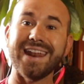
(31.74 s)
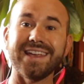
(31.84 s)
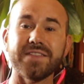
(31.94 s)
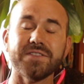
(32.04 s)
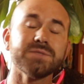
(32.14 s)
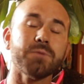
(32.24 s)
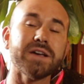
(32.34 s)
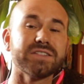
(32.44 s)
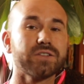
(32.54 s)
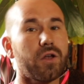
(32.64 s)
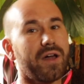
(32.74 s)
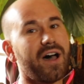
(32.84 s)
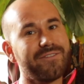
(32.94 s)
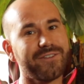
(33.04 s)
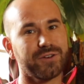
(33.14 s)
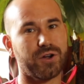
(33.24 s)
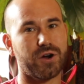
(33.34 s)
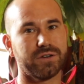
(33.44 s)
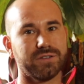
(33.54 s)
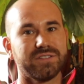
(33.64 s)
And again, this place is called Avante
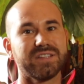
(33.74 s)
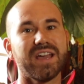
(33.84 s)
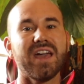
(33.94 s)
Gardens.